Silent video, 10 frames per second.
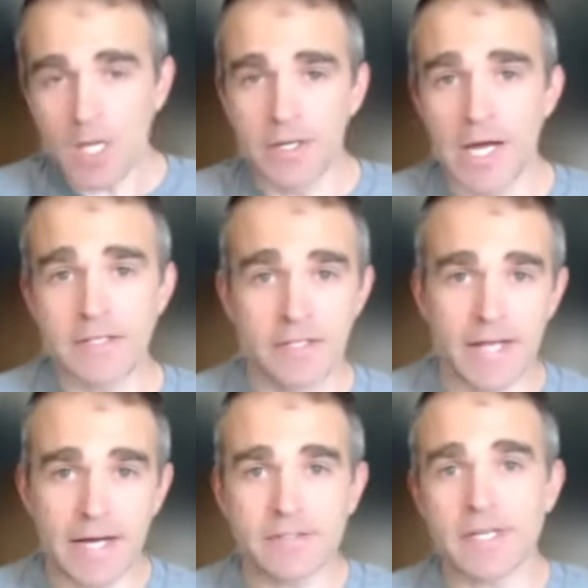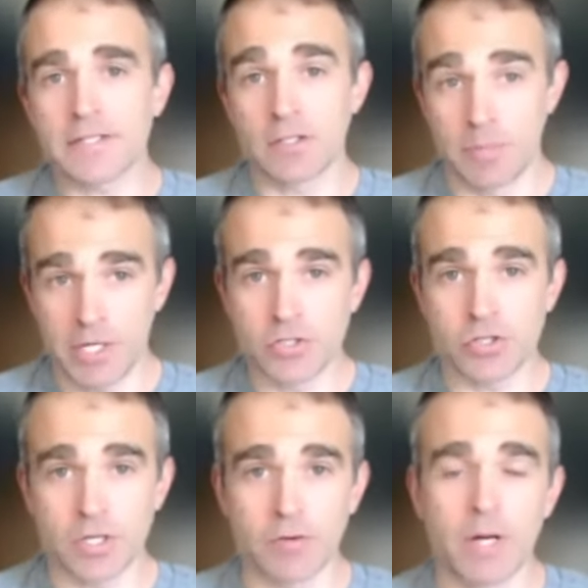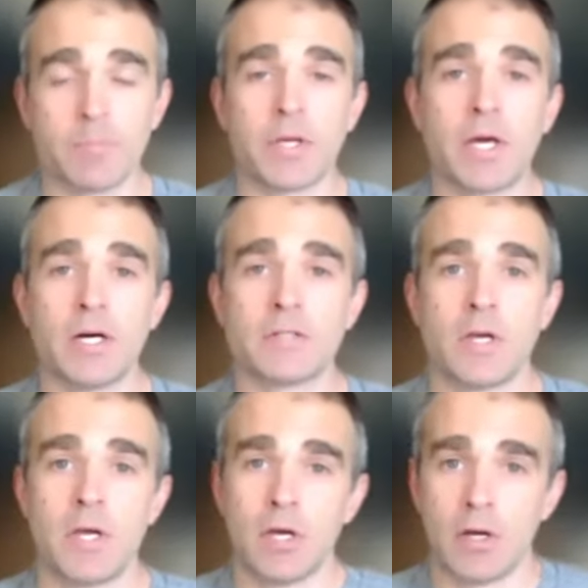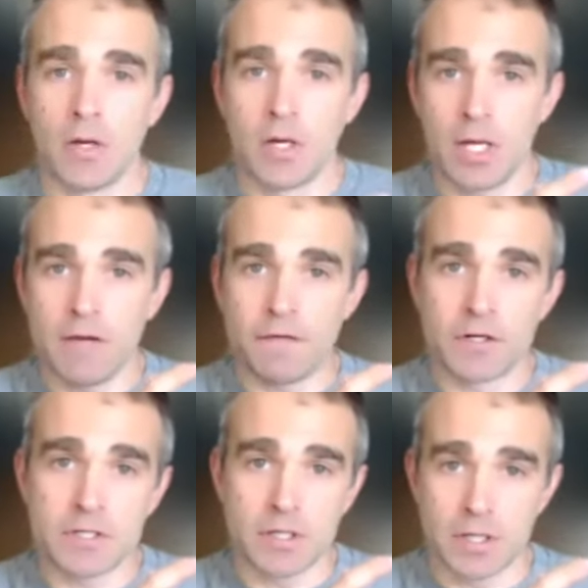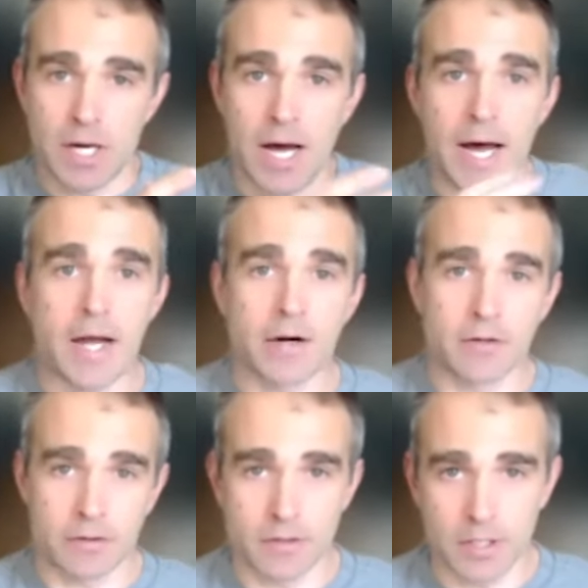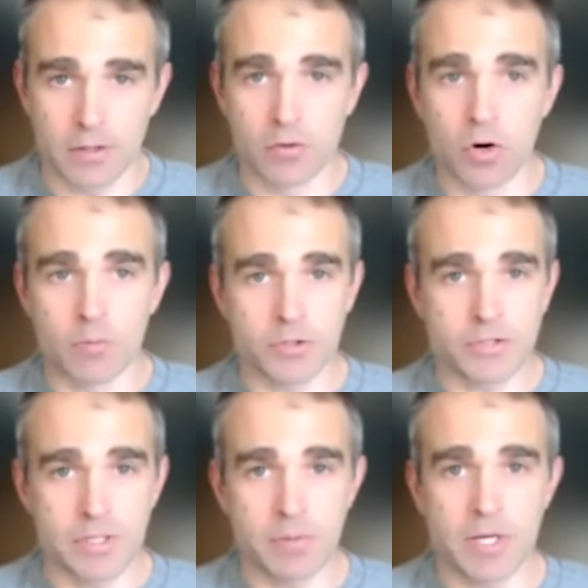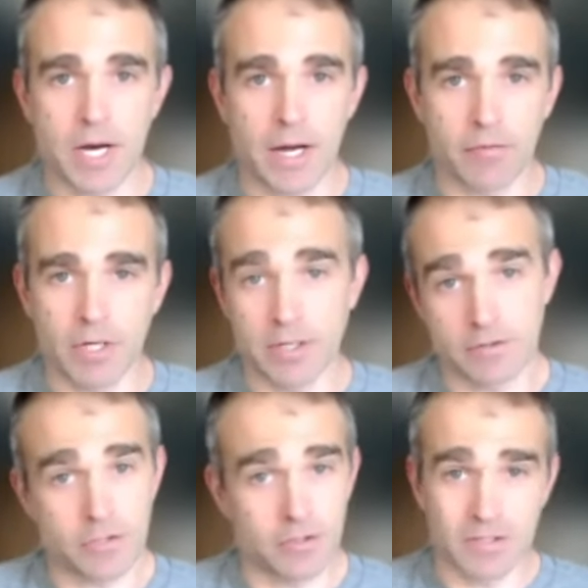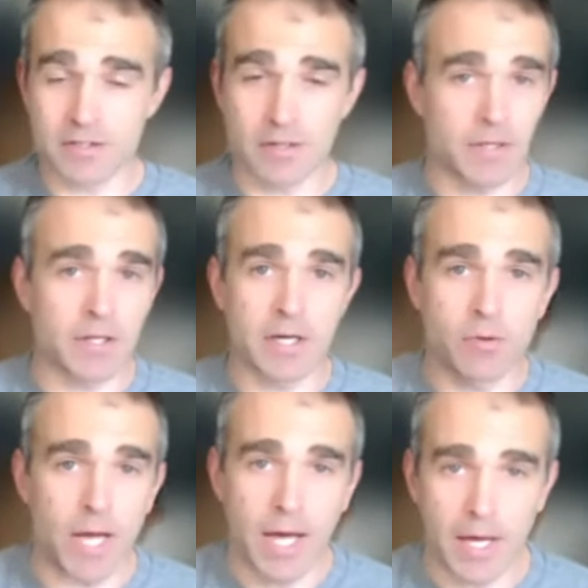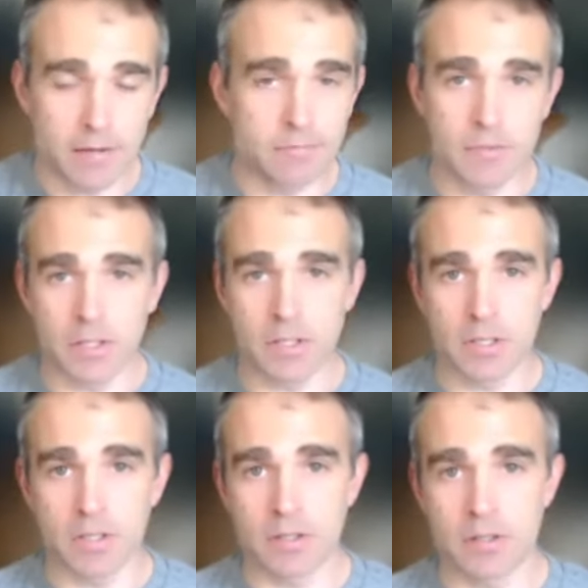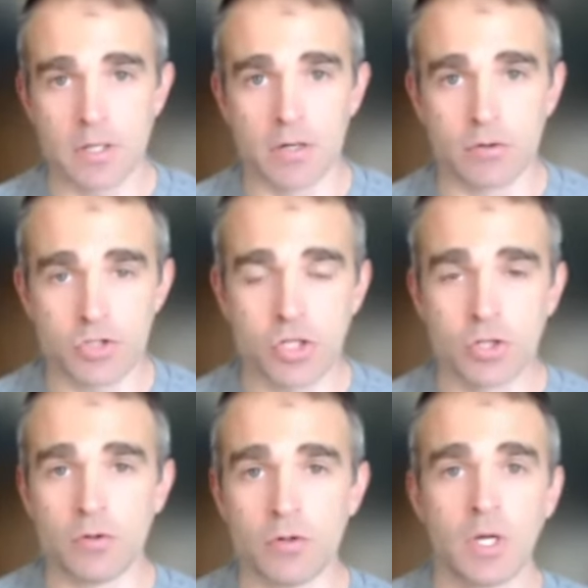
Now, to the downside, it's a little bit interesting, right? Because if there's a hotter than normal CPI reading, certainly something like we had in June,